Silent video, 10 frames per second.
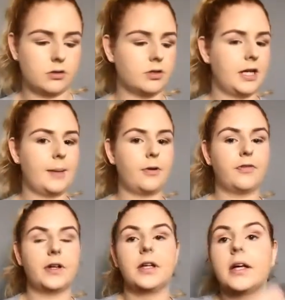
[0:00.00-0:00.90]
So tap
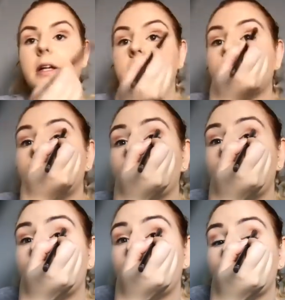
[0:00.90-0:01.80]
off any excess,
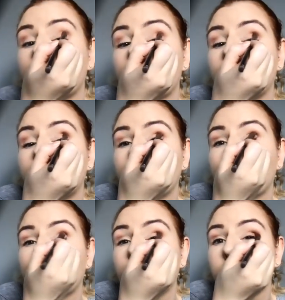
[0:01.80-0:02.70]
and all we're doing is
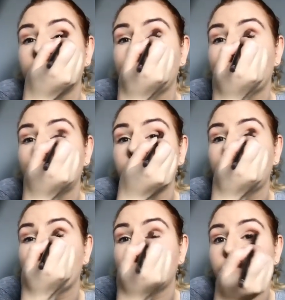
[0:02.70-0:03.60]
just
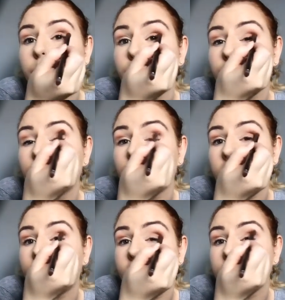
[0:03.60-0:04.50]
putting
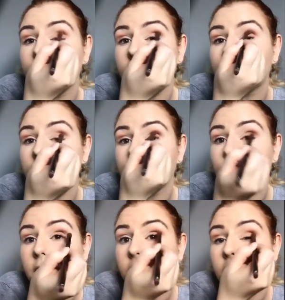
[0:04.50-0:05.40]
that into the crease
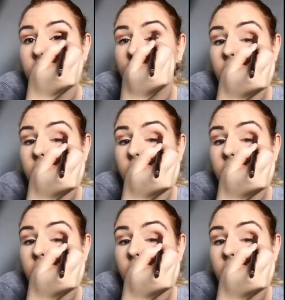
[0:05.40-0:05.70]
line